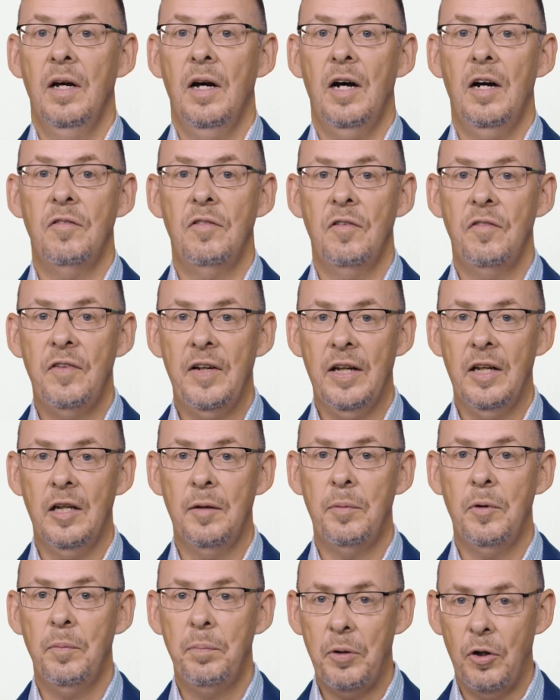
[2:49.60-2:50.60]
of
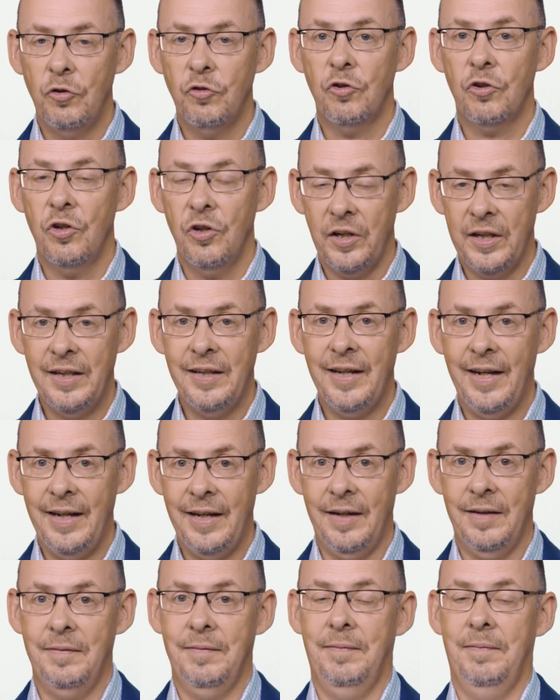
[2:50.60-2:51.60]
available post-cookie
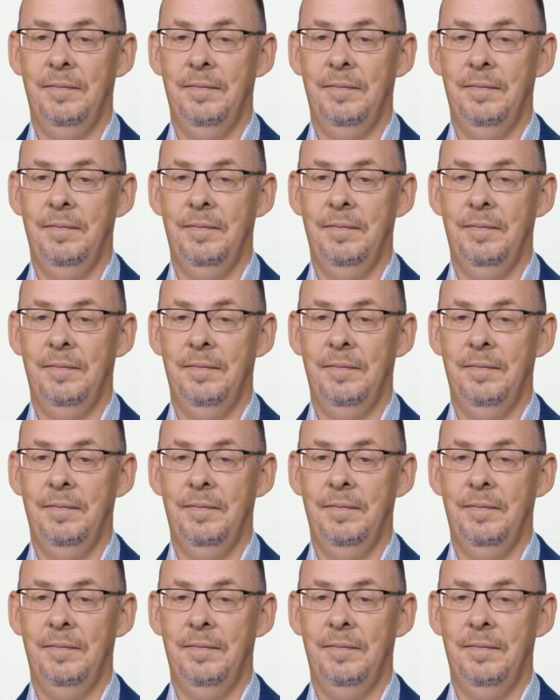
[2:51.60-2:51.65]
data.